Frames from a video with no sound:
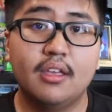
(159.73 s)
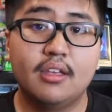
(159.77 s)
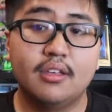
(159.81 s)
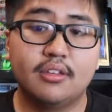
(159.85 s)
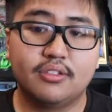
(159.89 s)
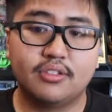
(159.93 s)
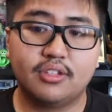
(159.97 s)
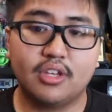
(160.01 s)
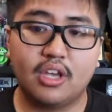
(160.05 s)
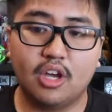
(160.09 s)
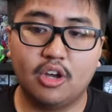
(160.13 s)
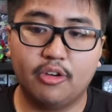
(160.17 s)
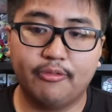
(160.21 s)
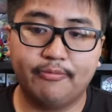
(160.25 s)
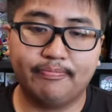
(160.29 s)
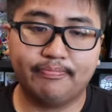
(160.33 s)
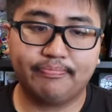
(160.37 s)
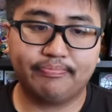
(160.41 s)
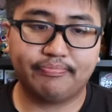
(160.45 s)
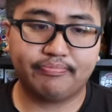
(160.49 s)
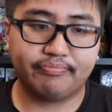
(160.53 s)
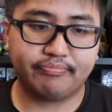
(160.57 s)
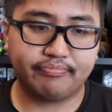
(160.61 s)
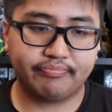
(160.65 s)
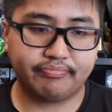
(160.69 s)
So
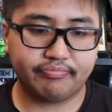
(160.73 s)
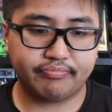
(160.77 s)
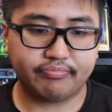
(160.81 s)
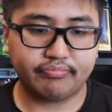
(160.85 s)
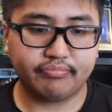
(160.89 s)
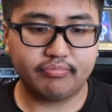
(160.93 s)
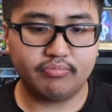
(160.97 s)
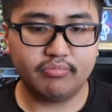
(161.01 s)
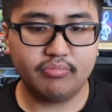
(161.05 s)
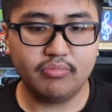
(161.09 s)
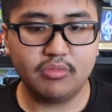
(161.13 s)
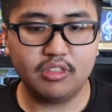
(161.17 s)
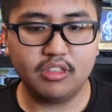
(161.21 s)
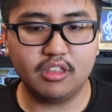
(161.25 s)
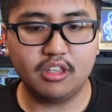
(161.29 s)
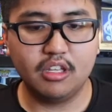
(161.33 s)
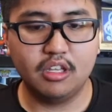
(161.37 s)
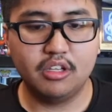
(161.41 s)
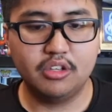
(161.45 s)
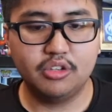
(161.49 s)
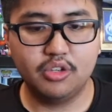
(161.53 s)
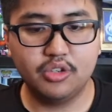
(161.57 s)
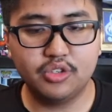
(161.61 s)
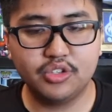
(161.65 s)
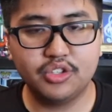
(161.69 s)

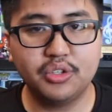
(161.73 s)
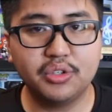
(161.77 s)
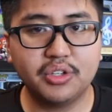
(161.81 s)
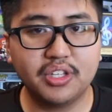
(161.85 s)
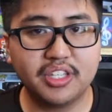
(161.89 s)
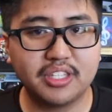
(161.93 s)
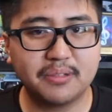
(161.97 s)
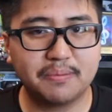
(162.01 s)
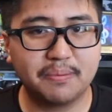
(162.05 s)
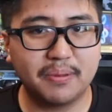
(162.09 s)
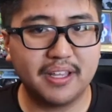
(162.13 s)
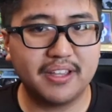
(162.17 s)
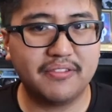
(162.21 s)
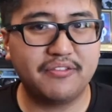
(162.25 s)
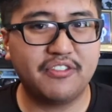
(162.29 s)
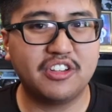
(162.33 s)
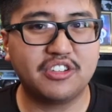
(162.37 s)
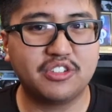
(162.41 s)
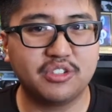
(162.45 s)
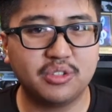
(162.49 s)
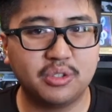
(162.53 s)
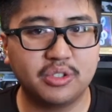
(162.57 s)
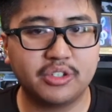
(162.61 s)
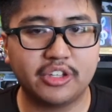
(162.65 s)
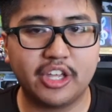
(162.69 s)
you still get to play
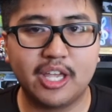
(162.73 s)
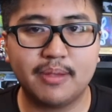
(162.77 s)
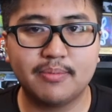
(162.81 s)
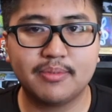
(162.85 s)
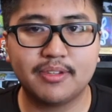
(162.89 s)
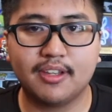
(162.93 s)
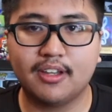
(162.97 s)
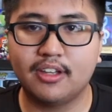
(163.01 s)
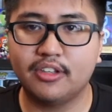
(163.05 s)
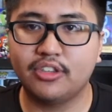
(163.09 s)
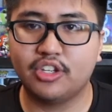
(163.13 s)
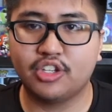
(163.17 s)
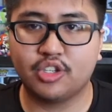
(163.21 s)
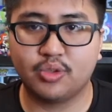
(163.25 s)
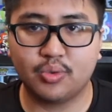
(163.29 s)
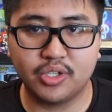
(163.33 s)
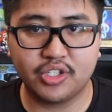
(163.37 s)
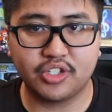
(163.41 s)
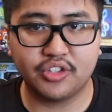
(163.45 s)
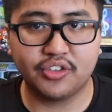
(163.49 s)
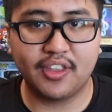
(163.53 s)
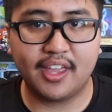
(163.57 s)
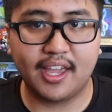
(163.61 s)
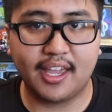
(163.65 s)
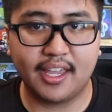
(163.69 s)
physical games on the
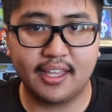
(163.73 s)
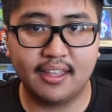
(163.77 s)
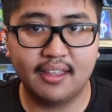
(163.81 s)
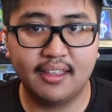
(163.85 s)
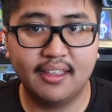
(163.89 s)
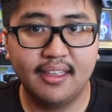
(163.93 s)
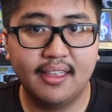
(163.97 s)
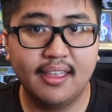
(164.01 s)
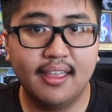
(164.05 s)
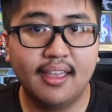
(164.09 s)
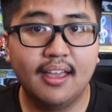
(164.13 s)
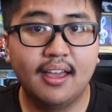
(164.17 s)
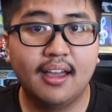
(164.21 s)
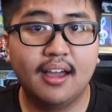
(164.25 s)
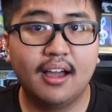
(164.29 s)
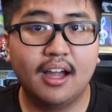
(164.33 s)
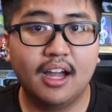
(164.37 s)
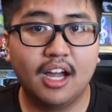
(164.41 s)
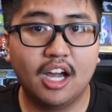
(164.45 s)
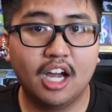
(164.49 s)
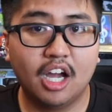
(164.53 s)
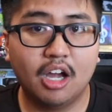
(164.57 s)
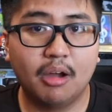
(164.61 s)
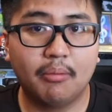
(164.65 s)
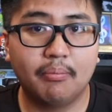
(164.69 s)
Switch Lite,
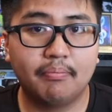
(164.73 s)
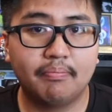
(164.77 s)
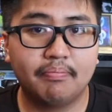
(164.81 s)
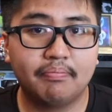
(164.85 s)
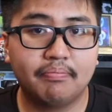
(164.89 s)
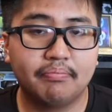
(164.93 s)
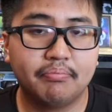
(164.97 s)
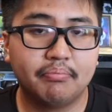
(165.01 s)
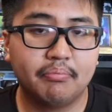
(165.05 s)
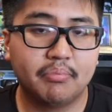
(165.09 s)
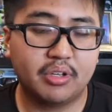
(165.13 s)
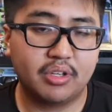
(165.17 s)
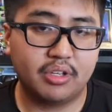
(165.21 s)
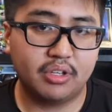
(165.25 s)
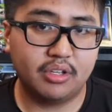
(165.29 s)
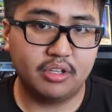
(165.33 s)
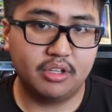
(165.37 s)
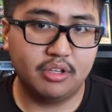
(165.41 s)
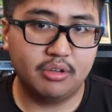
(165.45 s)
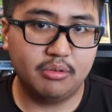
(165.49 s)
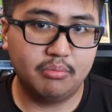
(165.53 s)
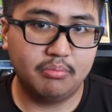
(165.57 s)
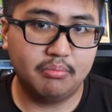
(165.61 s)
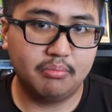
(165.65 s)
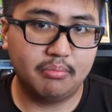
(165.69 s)
but
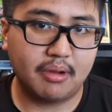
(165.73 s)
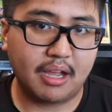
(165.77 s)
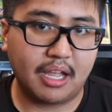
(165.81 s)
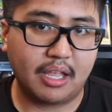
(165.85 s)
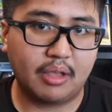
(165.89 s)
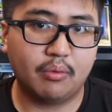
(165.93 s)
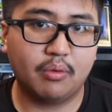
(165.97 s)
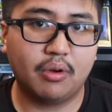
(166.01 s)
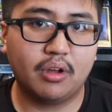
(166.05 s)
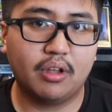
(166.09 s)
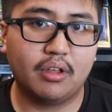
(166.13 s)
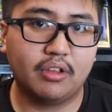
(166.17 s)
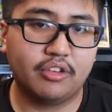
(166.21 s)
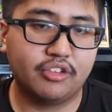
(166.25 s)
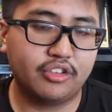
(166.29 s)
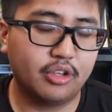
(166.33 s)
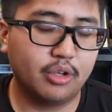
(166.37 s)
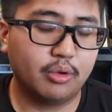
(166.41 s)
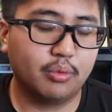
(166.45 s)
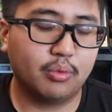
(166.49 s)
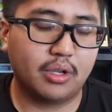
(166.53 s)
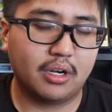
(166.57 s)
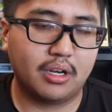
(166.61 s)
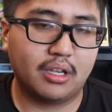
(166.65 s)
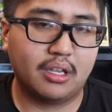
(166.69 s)
you might
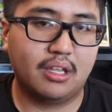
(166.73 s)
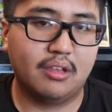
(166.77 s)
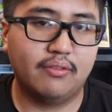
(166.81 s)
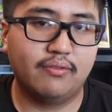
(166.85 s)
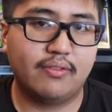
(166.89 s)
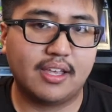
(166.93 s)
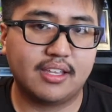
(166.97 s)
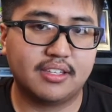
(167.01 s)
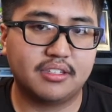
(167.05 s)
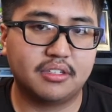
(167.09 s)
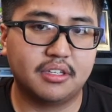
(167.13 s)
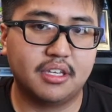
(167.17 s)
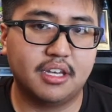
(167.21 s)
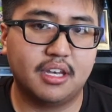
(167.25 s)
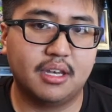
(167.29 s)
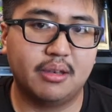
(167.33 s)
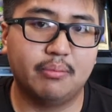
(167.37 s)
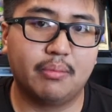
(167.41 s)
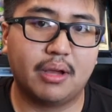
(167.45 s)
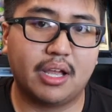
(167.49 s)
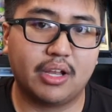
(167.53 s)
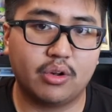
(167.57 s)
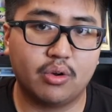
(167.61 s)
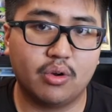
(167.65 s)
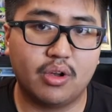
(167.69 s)
still want to invest in a
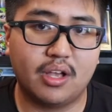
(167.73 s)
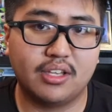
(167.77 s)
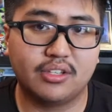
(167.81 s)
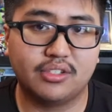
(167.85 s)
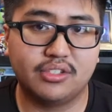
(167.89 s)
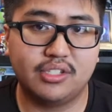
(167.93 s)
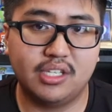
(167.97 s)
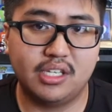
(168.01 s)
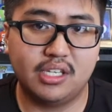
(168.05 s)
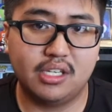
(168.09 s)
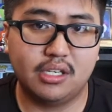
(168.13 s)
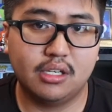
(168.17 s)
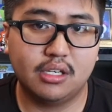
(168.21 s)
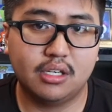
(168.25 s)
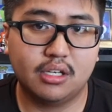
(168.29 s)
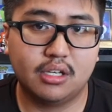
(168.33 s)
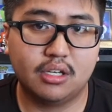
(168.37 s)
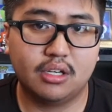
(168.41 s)
micro SD